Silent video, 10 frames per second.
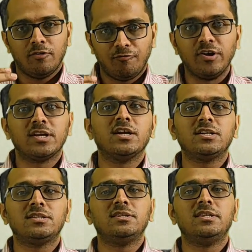filtered
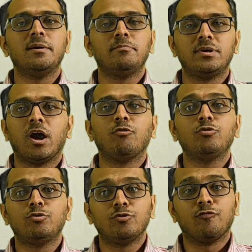them
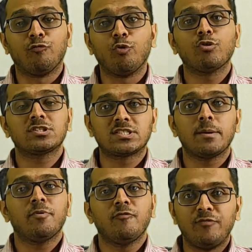down to
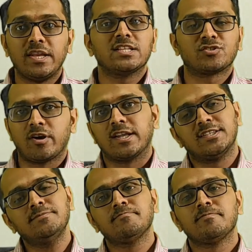4-step winning strategy.